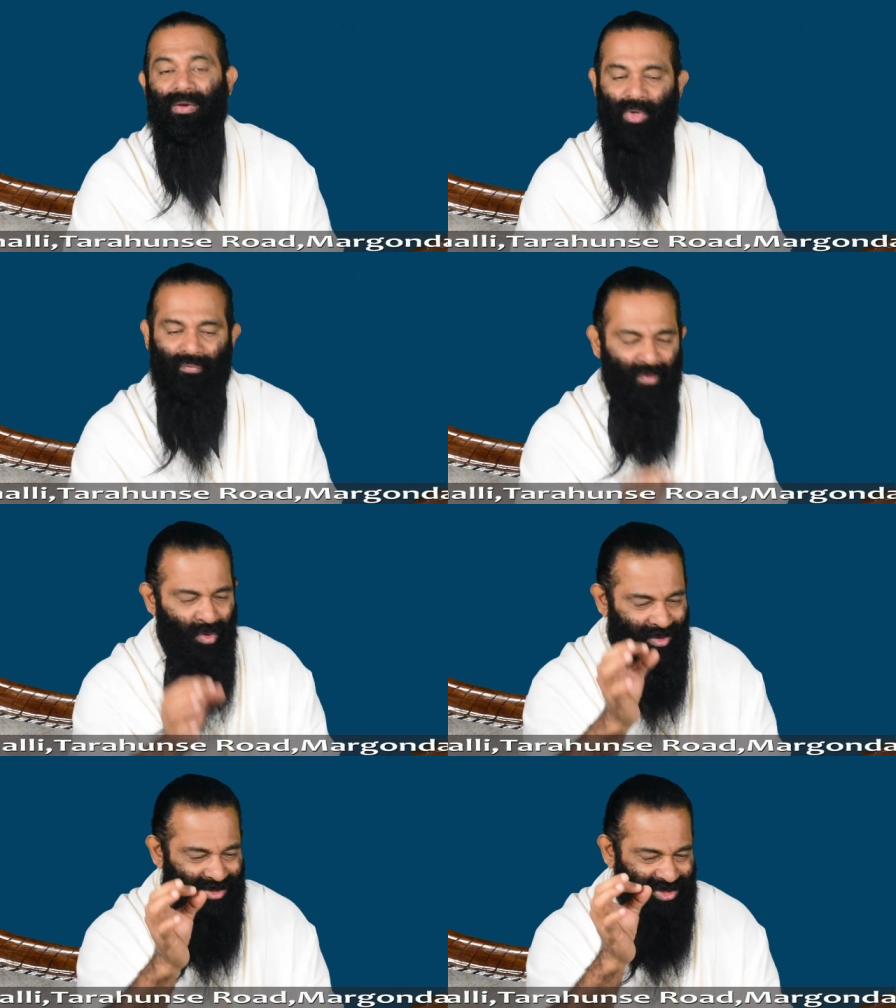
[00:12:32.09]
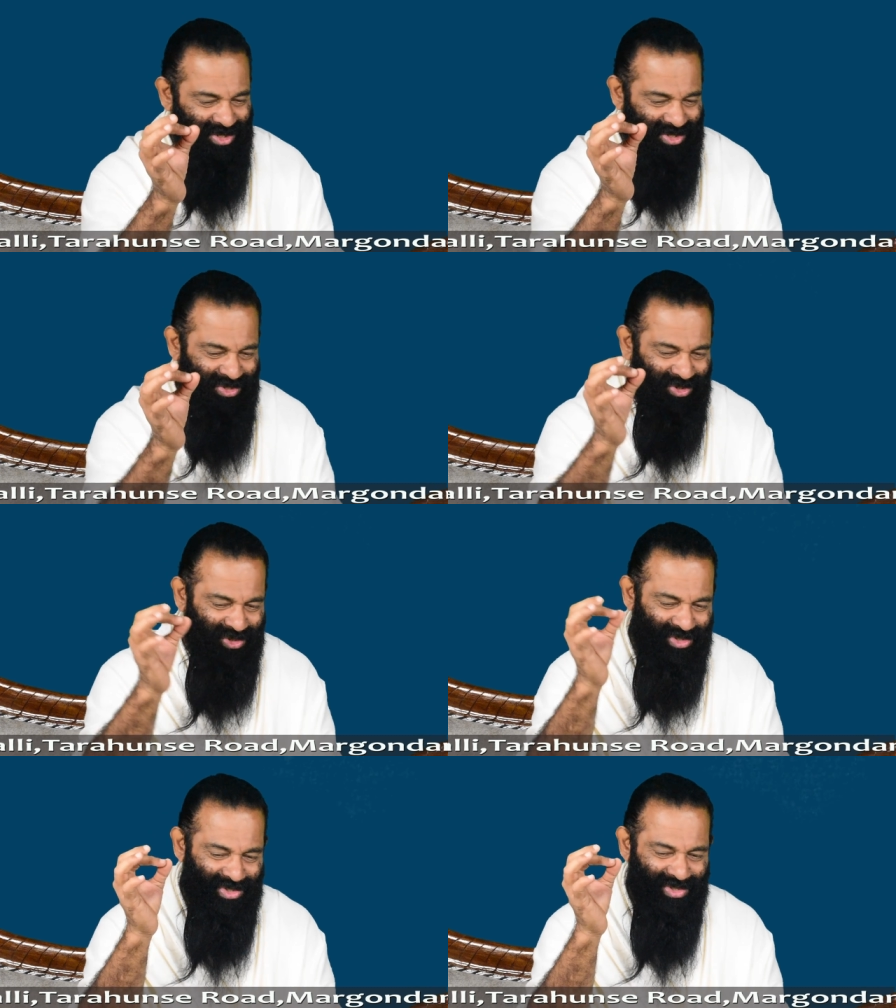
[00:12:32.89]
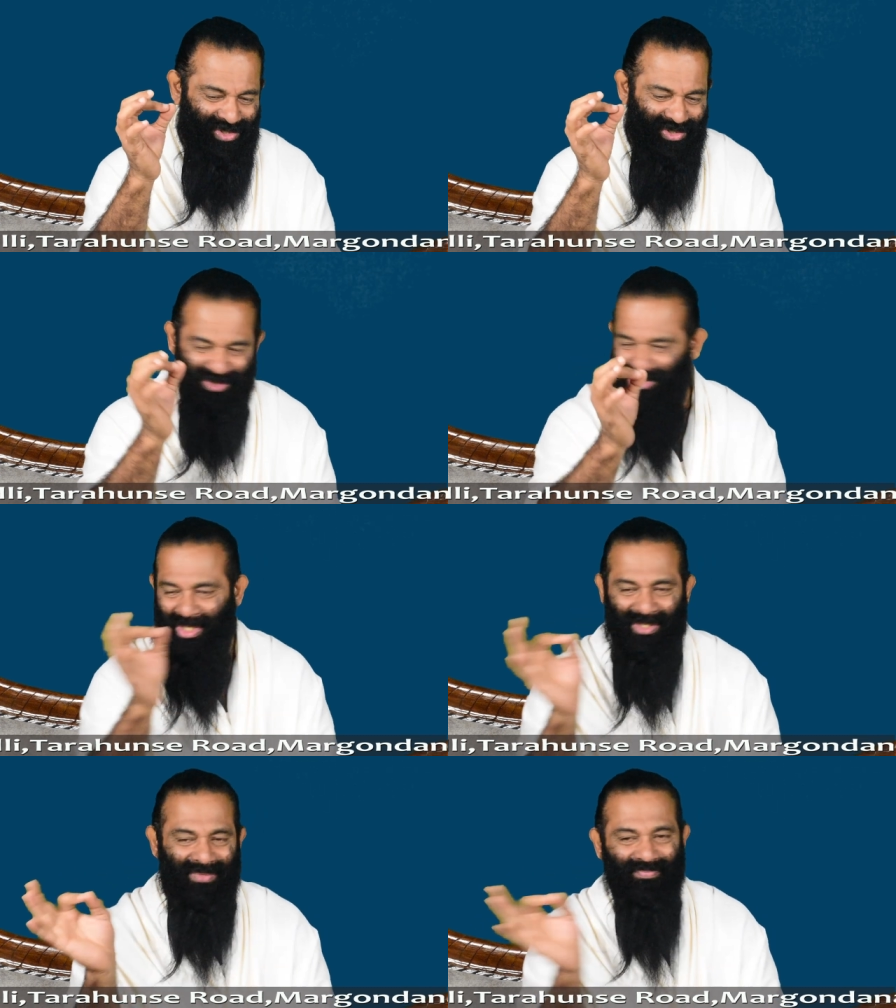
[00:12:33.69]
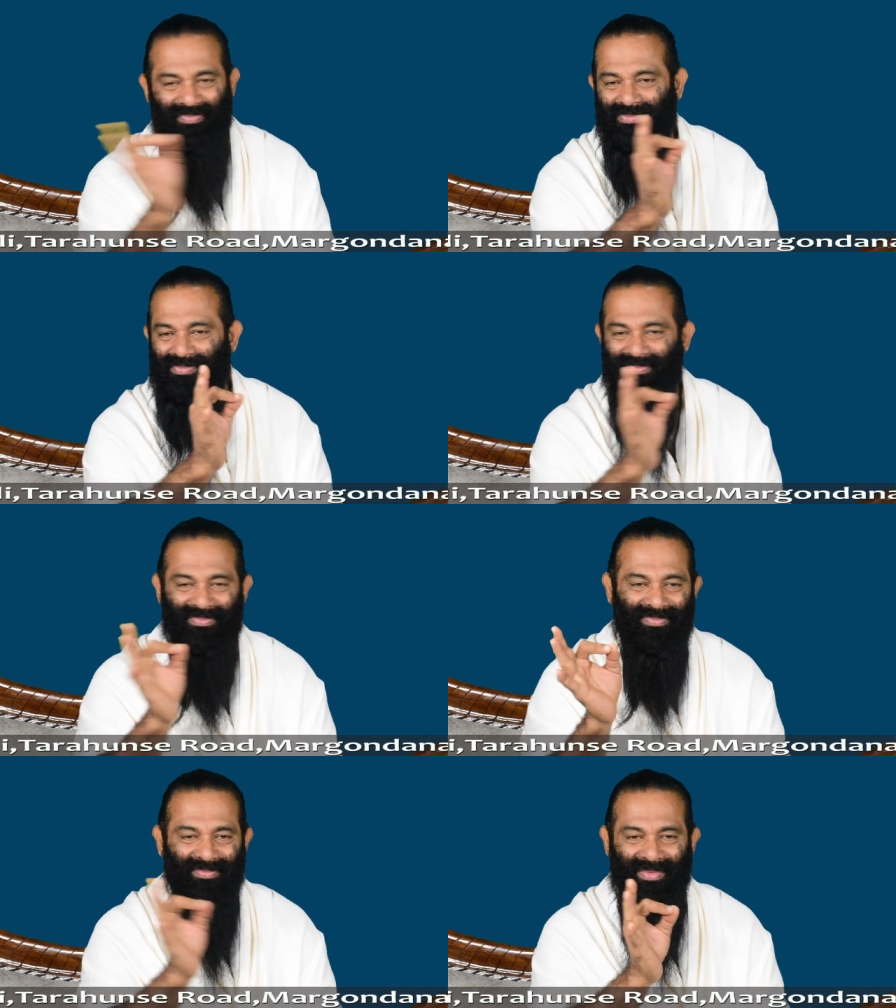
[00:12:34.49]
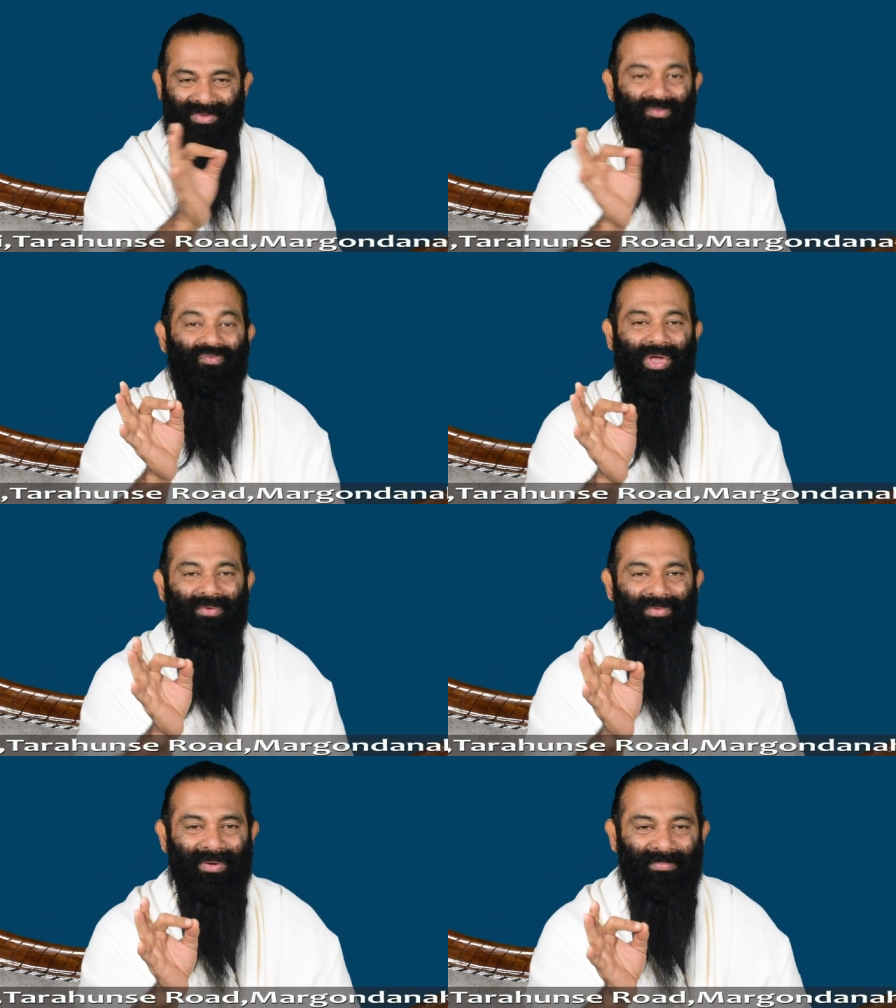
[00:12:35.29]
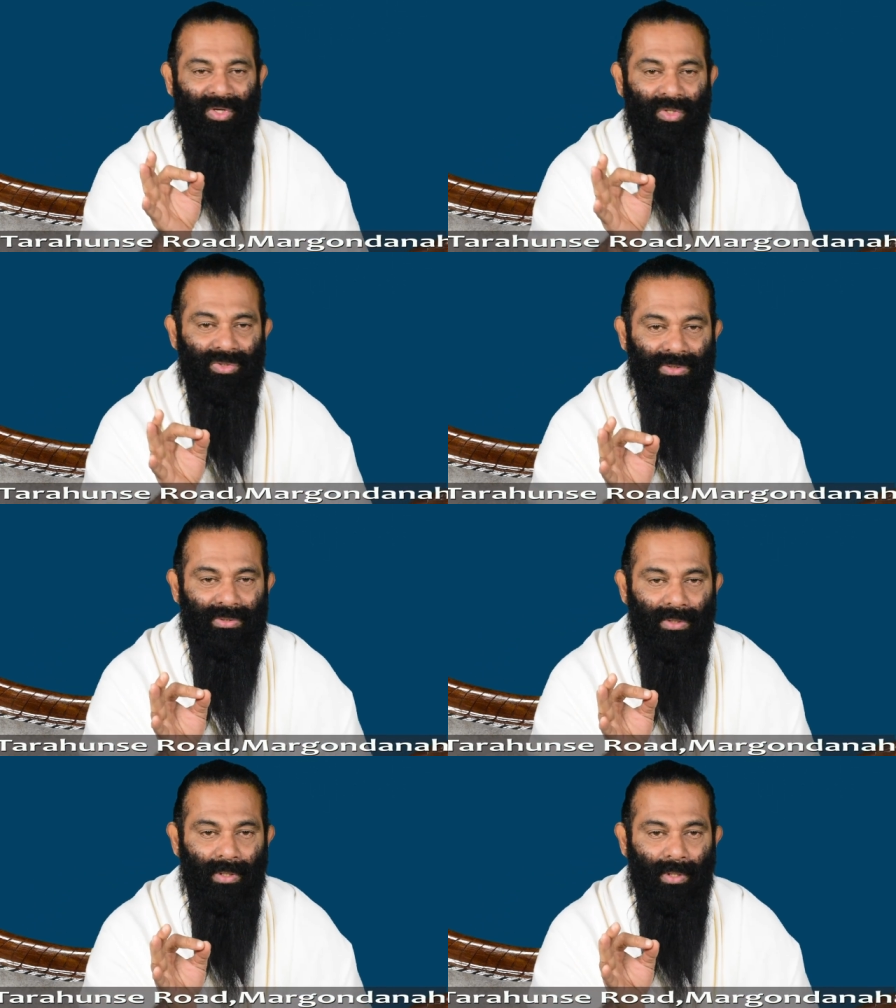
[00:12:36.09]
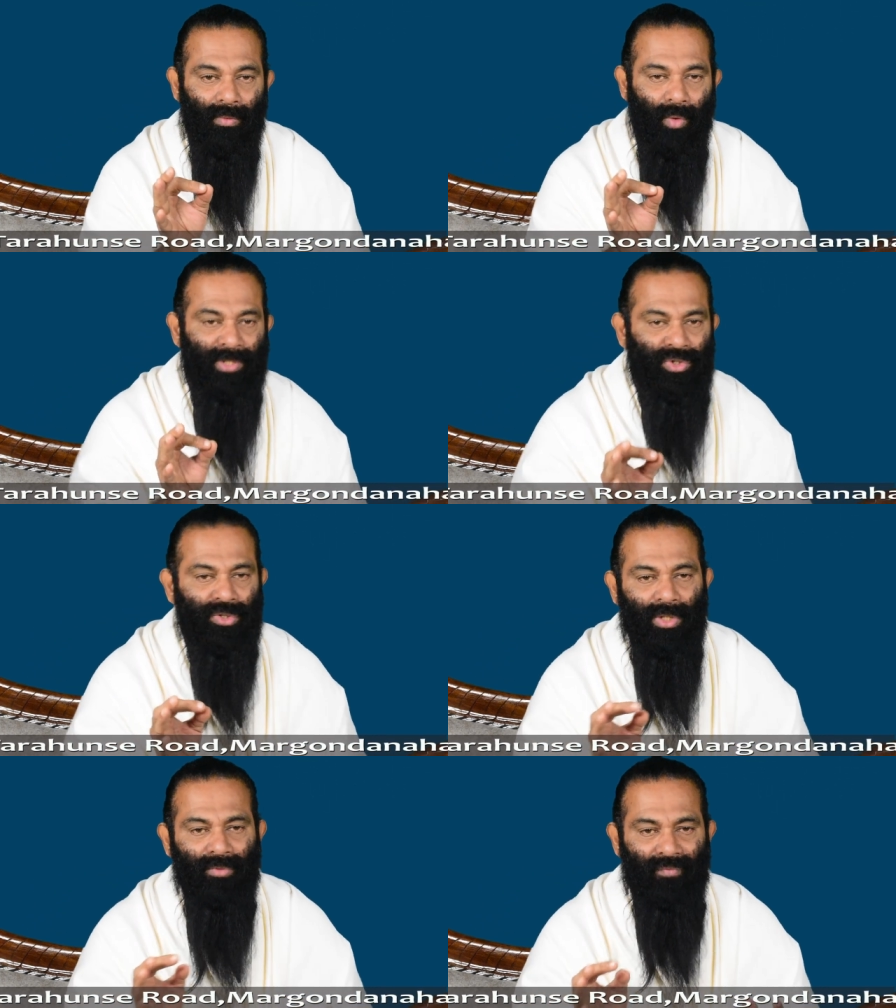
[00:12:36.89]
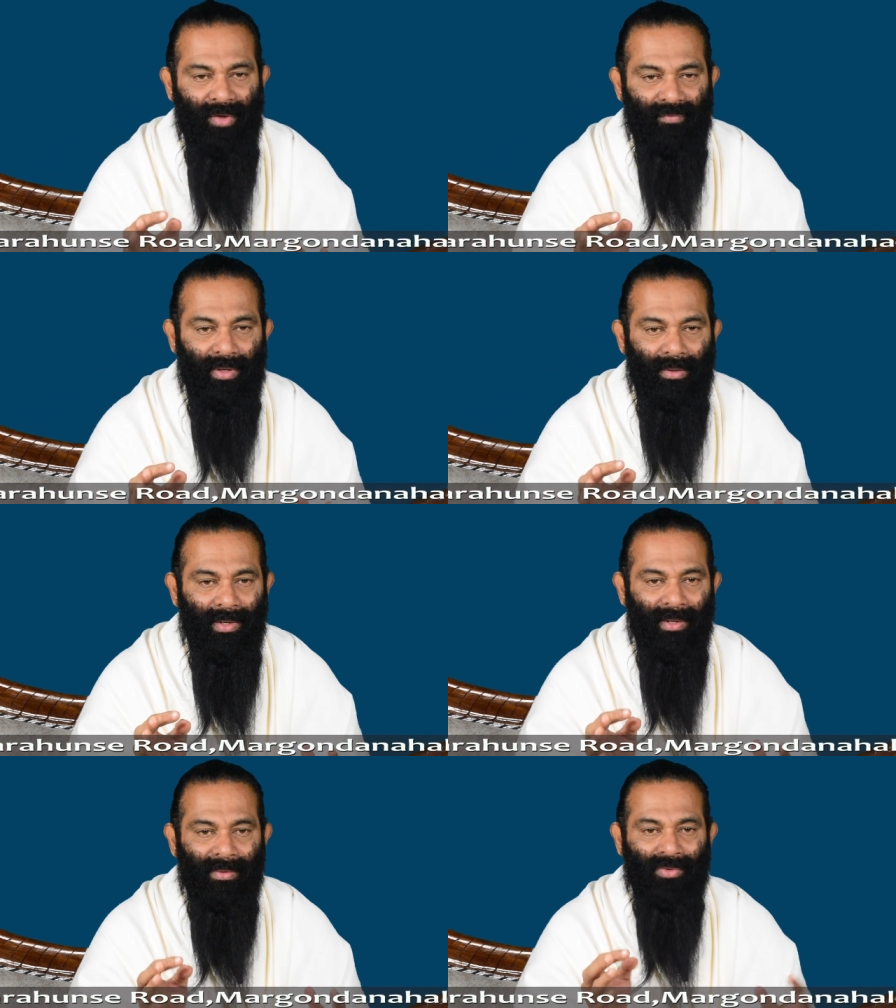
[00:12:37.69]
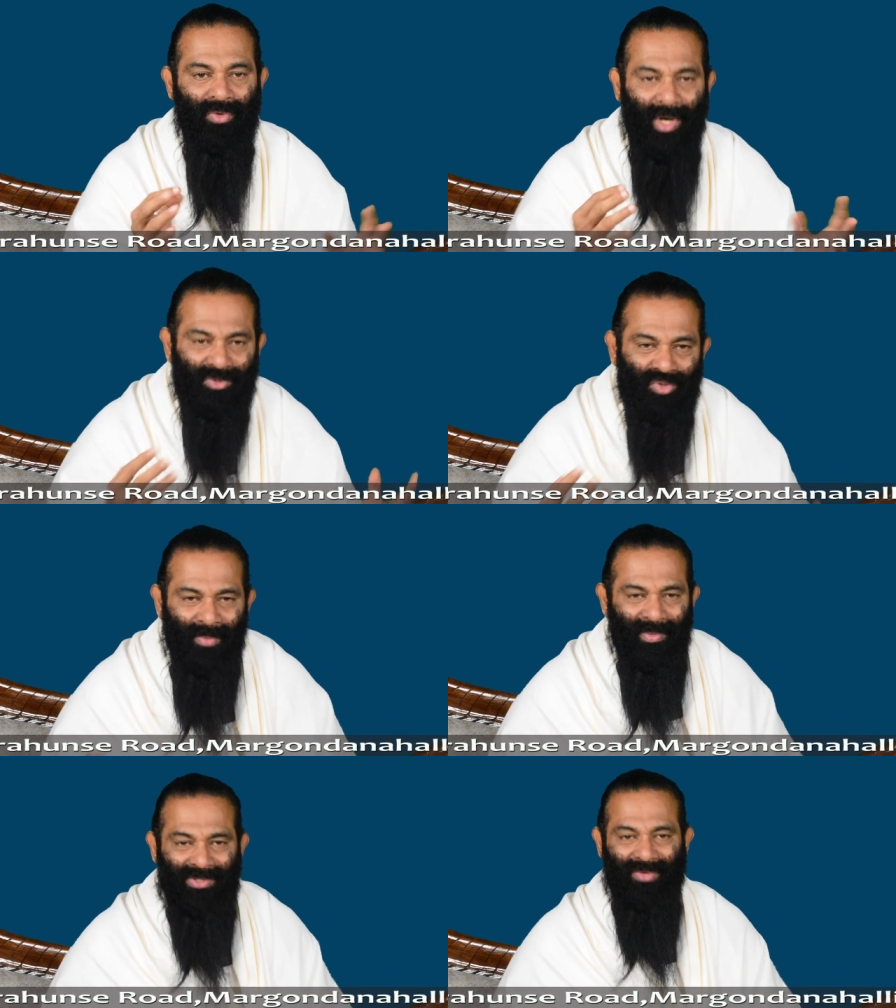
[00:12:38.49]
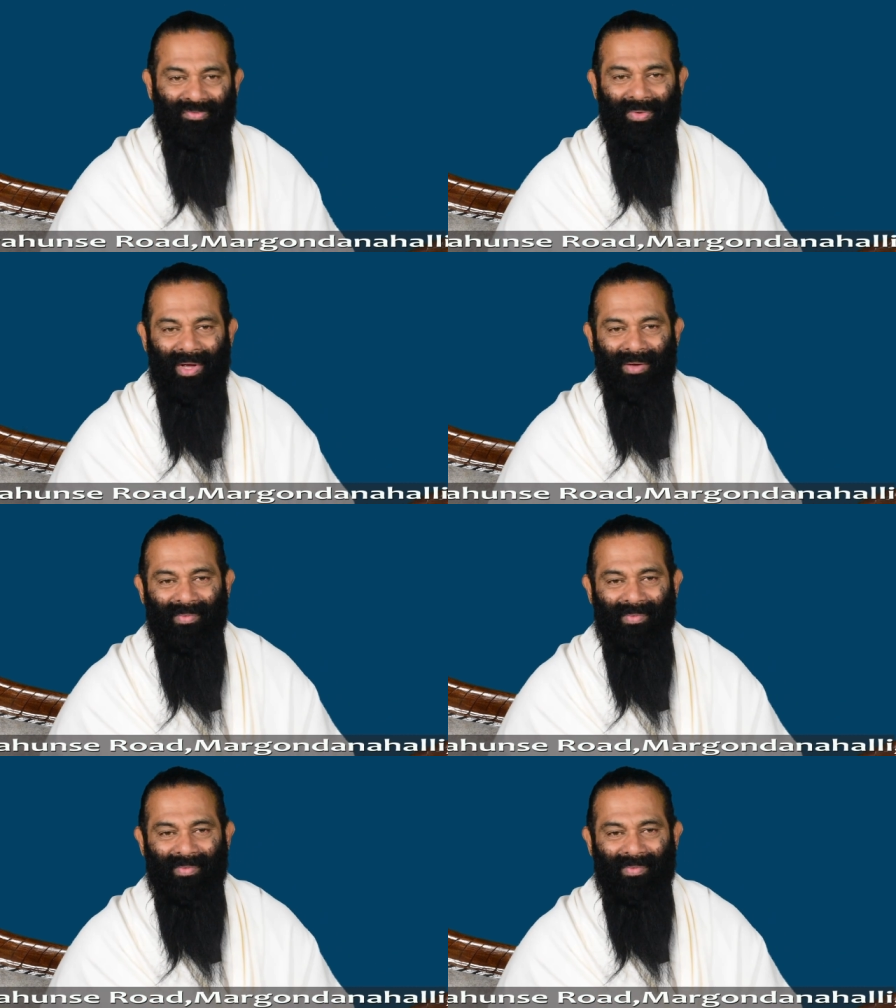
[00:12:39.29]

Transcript: Your focus should not waver because why should it waver? You had so much of